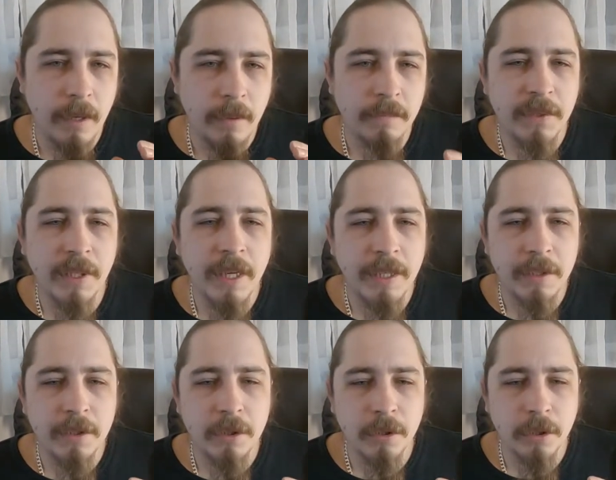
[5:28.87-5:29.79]
I'm
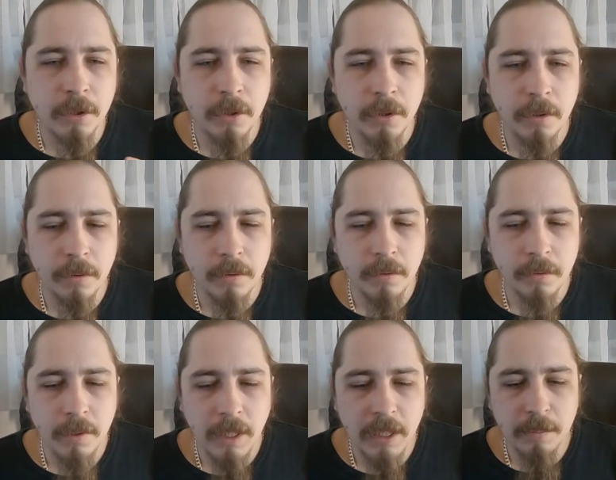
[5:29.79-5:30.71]
trying to
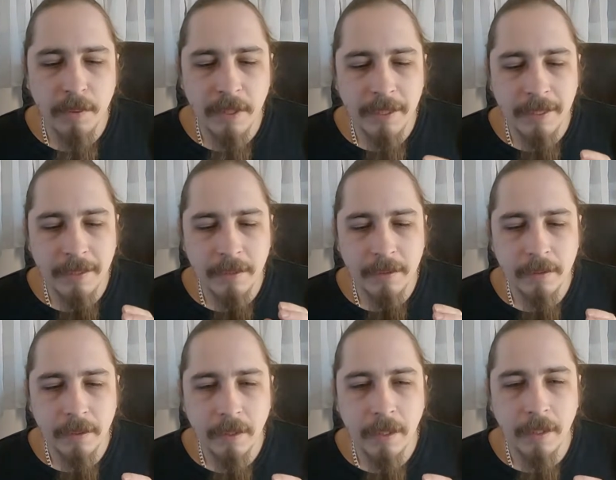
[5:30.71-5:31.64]
explain it
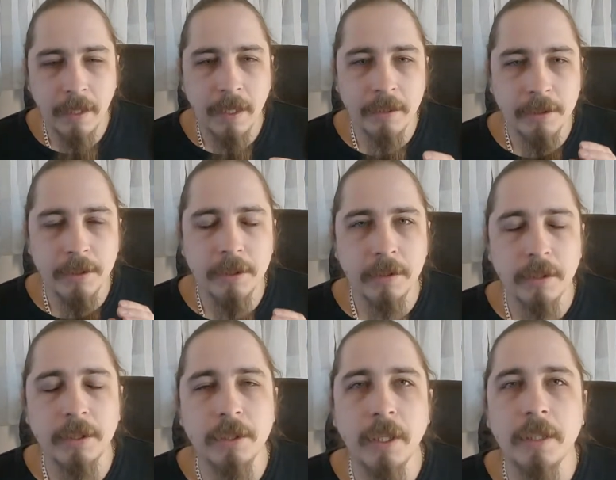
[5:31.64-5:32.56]
as
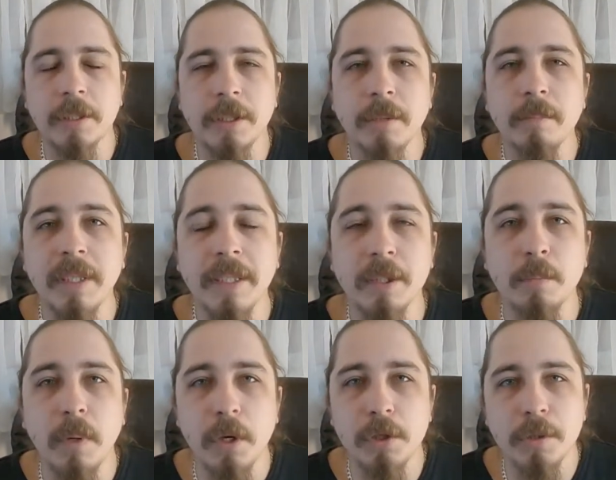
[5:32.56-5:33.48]
simply as
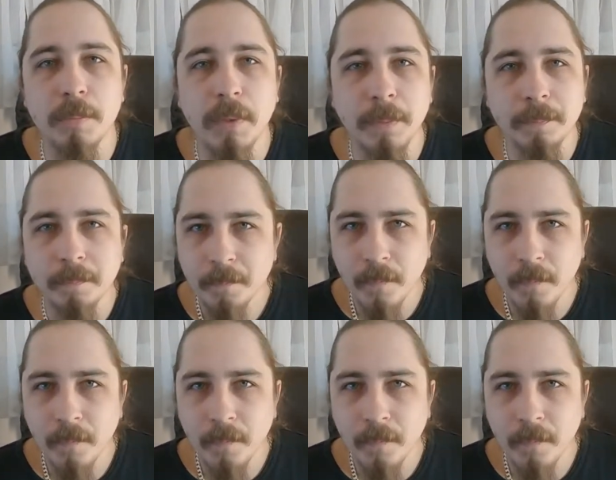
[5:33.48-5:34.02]
possible.